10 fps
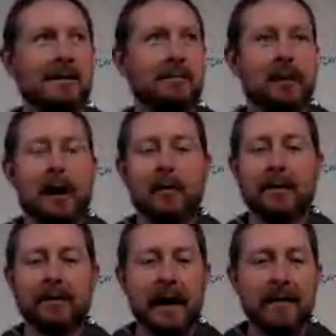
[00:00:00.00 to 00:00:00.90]
probably
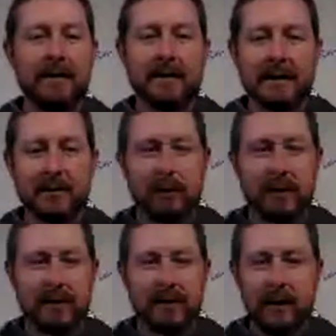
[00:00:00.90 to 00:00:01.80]
5 or 6
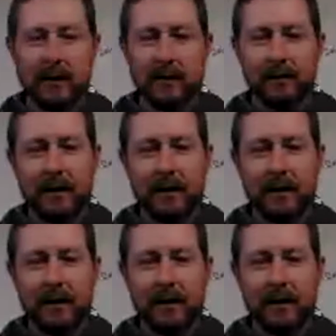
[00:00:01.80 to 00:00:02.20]
weeks ago.